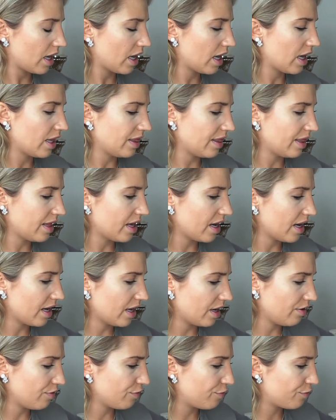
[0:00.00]
And
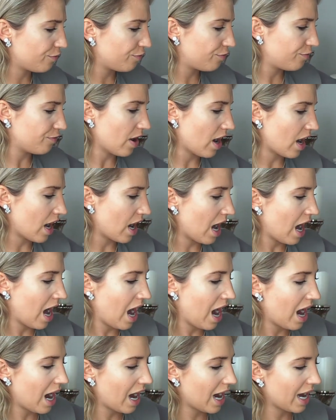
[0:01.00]
then a
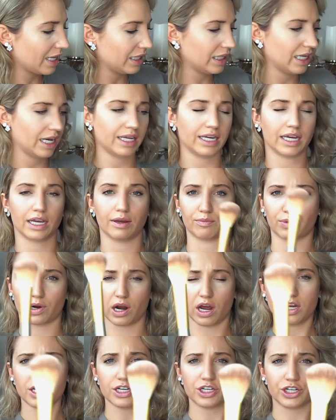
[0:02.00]
highlighting
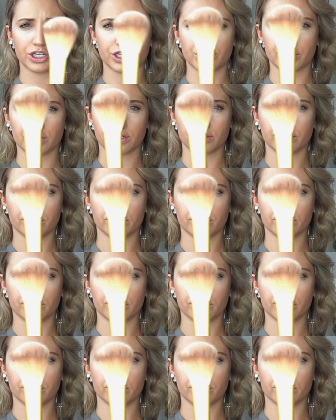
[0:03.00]
brush.